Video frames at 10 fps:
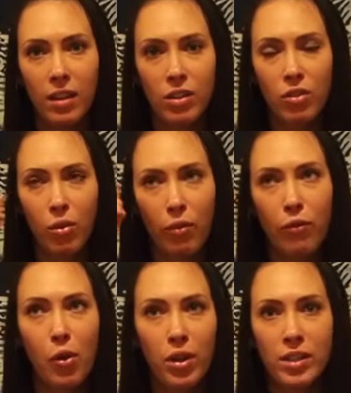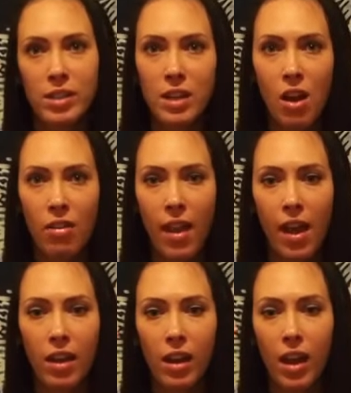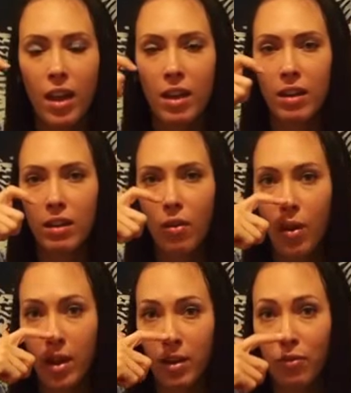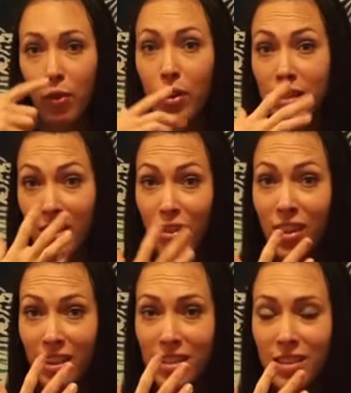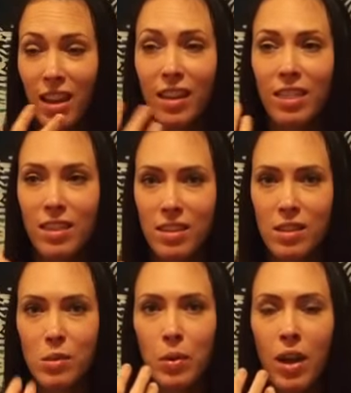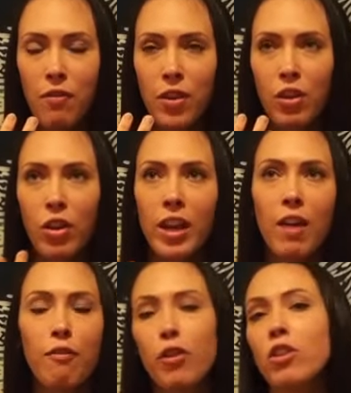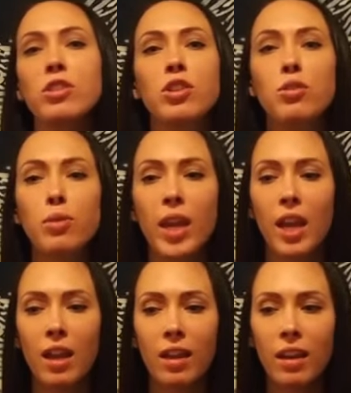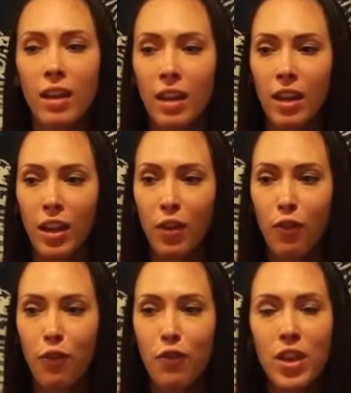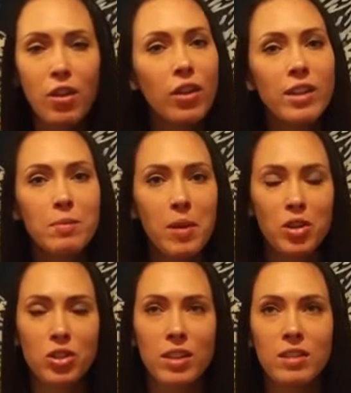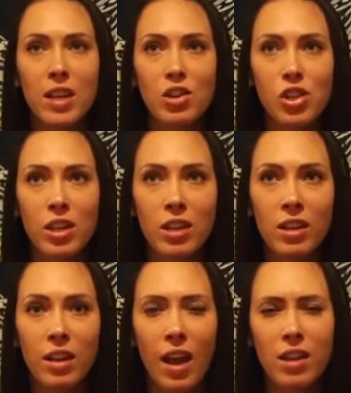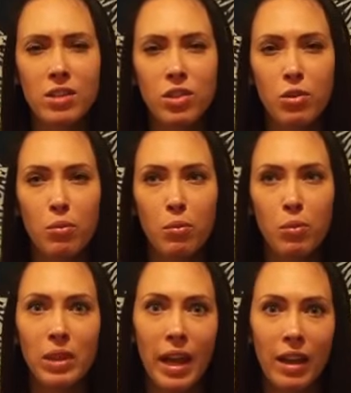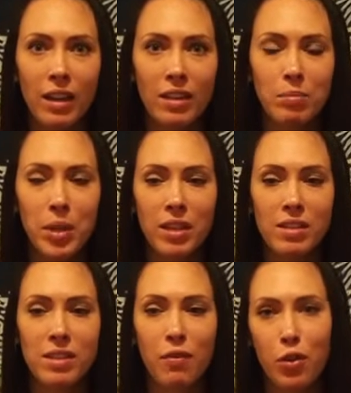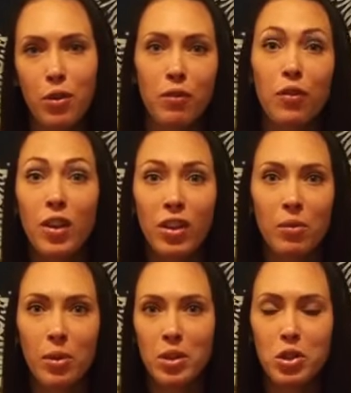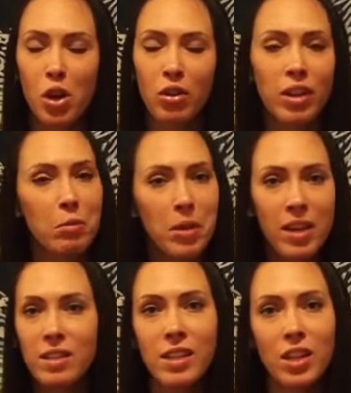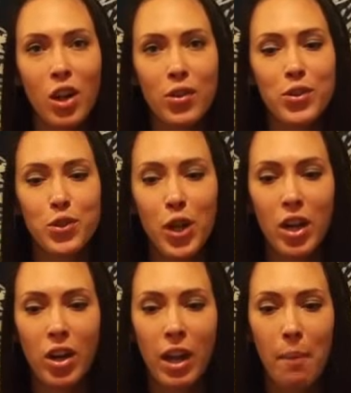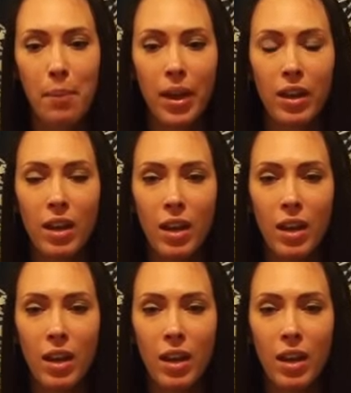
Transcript: or focusing on that, and go ahead and focus on this. Like, this is what I feel. And at first you can't feel as much sensation as you would like, because if you could feel it really strongly, it'd be easy to concentrate on it. But